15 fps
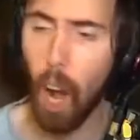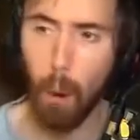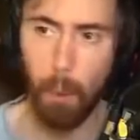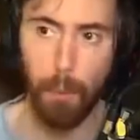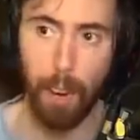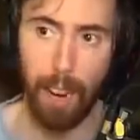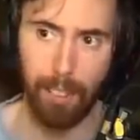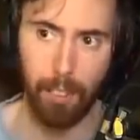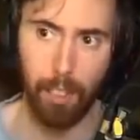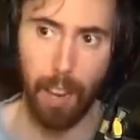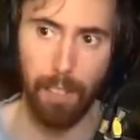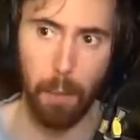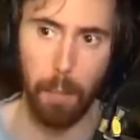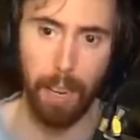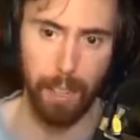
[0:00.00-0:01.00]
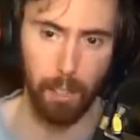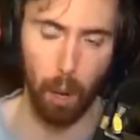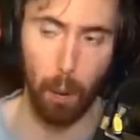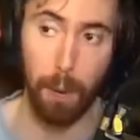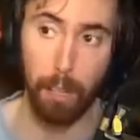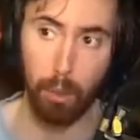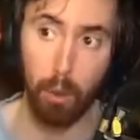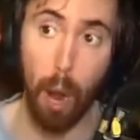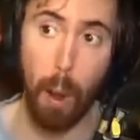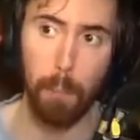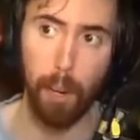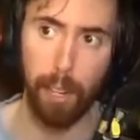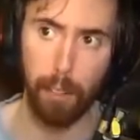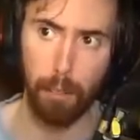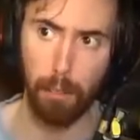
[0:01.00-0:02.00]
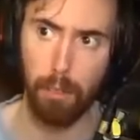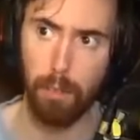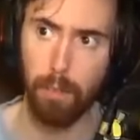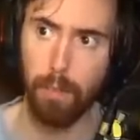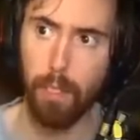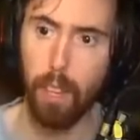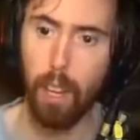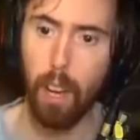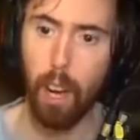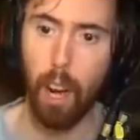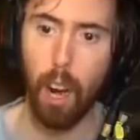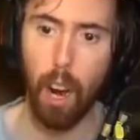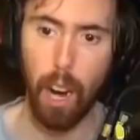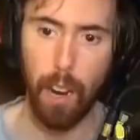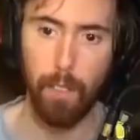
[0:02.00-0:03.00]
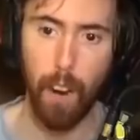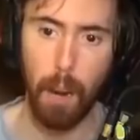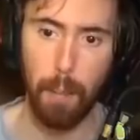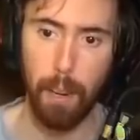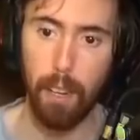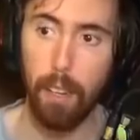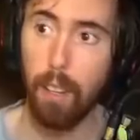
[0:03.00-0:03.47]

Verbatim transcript: We've got 7 minutes. Everybody swap layers. Invite me.